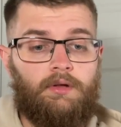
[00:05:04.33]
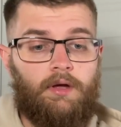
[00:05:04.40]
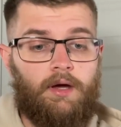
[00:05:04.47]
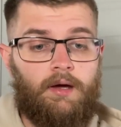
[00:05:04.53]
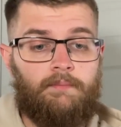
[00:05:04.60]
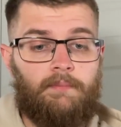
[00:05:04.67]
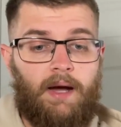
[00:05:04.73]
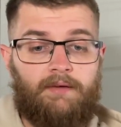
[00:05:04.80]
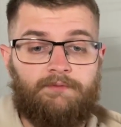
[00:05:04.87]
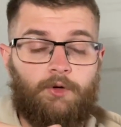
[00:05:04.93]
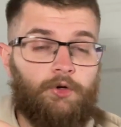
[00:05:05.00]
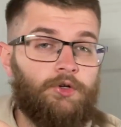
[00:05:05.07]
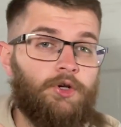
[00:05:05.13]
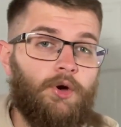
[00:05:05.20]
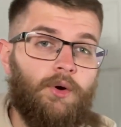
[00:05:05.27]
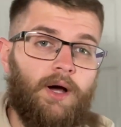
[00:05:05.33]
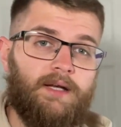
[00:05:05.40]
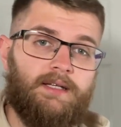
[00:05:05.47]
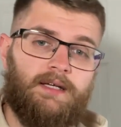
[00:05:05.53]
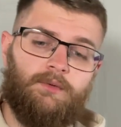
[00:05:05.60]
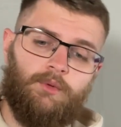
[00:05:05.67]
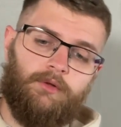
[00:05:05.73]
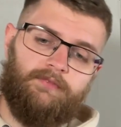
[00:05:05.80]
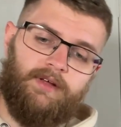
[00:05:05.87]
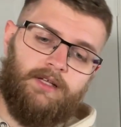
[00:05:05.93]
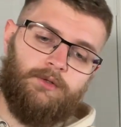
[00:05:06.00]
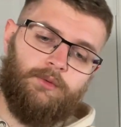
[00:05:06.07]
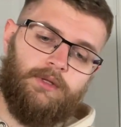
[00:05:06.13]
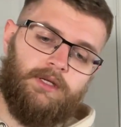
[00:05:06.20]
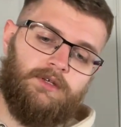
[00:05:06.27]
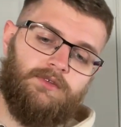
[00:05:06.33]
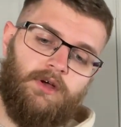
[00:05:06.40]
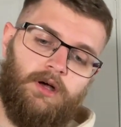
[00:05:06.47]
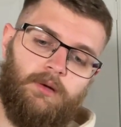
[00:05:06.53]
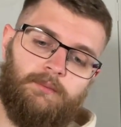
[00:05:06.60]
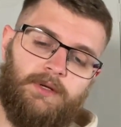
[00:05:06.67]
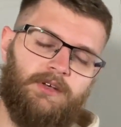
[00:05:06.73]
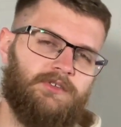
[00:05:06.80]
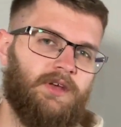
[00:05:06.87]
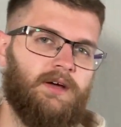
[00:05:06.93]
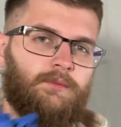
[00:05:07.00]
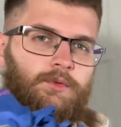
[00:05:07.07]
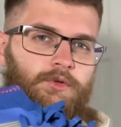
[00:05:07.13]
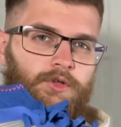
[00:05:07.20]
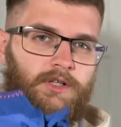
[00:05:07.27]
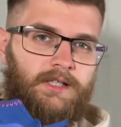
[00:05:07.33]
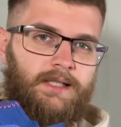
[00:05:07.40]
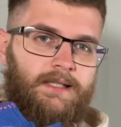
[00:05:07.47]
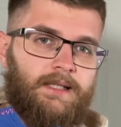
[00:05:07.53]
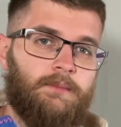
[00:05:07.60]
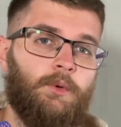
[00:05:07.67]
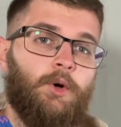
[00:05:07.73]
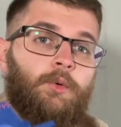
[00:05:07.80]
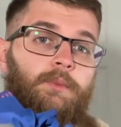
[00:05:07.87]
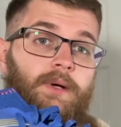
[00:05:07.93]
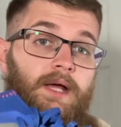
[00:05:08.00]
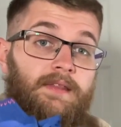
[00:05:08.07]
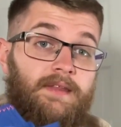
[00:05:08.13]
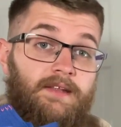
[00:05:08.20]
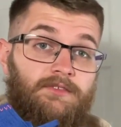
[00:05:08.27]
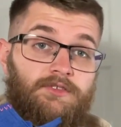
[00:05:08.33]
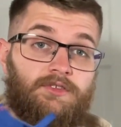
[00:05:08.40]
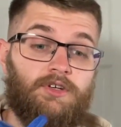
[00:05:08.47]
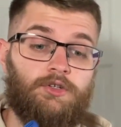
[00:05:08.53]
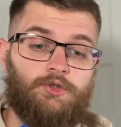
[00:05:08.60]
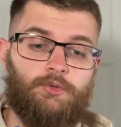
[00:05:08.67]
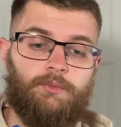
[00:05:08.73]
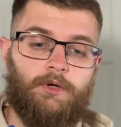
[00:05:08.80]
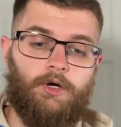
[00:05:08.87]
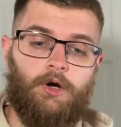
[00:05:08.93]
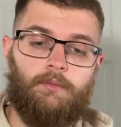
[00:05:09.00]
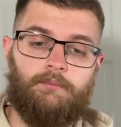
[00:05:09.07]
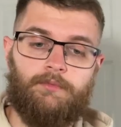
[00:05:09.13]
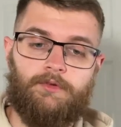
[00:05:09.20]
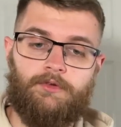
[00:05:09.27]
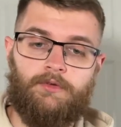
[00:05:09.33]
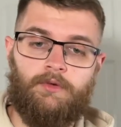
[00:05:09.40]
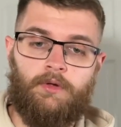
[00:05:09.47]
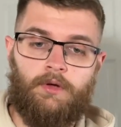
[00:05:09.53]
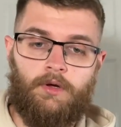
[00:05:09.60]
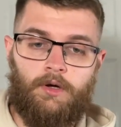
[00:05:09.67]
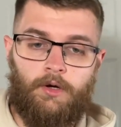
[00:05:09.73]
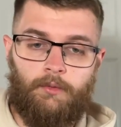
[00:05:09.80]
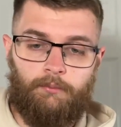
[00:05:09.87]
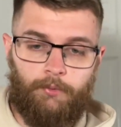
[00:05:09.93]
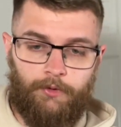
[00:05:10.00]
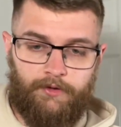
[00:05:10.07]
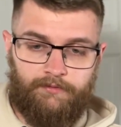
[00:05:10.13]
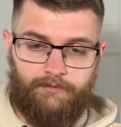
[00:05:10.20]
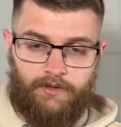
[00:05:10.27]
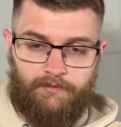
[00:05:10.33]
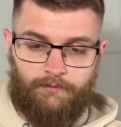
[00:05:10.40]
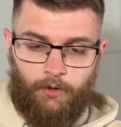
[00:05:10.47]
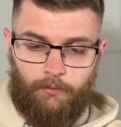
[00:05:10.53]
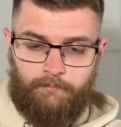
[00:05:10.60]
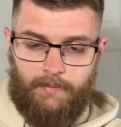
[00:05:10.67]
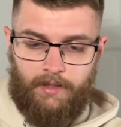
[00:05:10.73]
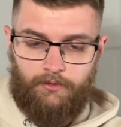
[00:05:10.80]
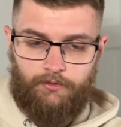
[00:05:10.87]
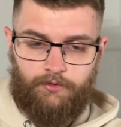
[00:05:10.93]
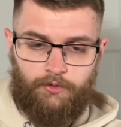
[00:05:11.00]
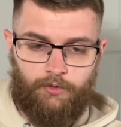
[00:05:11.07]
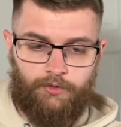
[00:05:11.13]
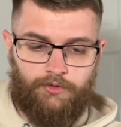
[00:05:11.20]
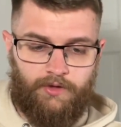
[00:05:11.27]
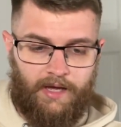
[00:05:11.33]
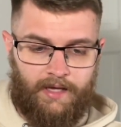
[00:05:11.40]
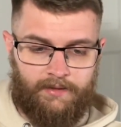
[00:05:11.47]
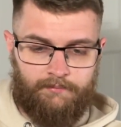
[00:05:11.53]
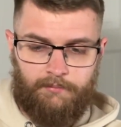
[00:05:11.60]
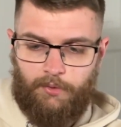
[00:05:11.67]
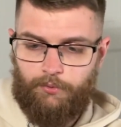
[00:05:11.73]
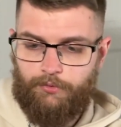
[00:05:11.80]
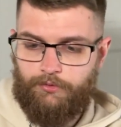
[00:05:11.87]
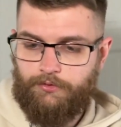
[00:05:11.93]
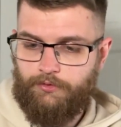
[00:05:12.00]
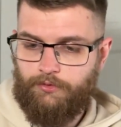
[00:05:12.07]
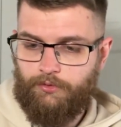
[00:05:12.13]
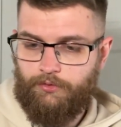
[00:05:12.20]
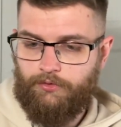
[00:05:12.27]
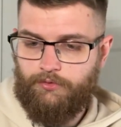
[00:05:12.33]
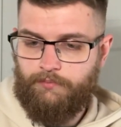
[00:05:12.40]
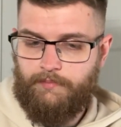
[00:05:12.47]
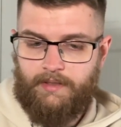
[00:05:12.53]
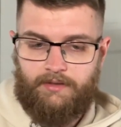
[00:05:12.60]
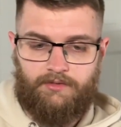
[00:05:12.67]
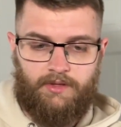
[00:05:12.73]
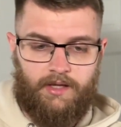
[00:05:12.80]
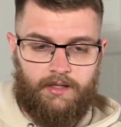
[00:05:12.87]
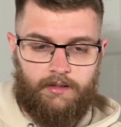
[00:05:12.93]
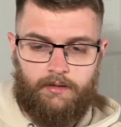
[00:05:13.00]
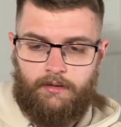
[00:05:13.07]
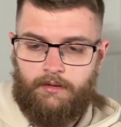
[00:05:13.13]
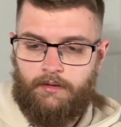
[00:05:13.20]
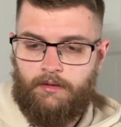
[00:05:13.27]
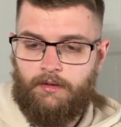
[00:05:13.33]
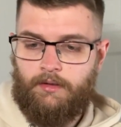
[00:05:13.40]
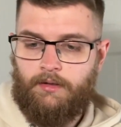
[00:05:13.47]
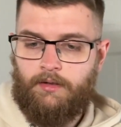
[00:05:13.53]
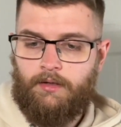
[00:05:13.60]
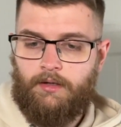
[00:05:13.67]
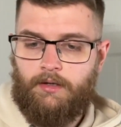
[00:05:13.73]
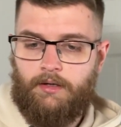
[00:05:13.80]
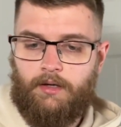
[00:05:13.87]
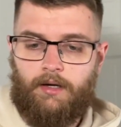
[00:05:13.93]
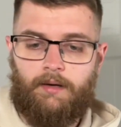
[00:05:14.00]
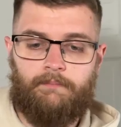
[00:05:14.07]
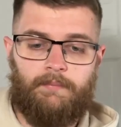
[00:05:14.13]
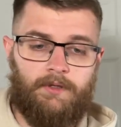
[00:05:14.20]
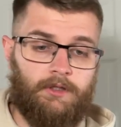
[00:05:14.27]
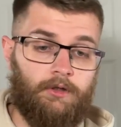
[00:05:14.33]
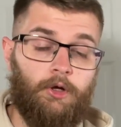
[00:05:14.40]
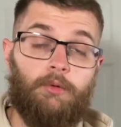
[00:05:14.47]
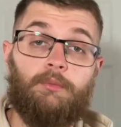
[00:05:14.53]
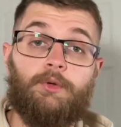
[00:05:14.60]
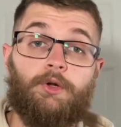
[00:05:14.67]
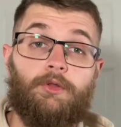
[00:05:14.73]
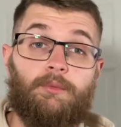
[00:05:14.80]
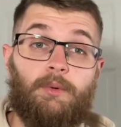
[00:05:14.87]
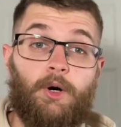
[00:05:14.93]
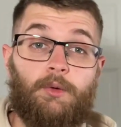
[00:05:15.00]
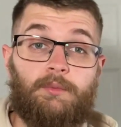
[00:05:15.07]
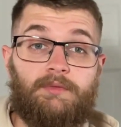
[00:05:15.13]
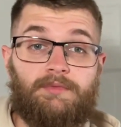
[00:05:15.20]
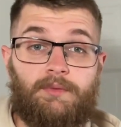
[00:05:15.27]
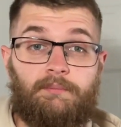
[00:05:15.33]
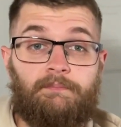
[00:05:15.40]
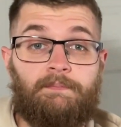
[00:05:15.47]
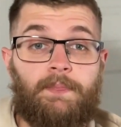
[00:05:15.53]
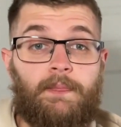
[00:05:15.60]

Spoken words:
I've got no idea what the value of these are because I was going to clean them up and then search up the comps. But they've got metal studs and moulded studs mixed in, and a lot of mud on the bottom of them.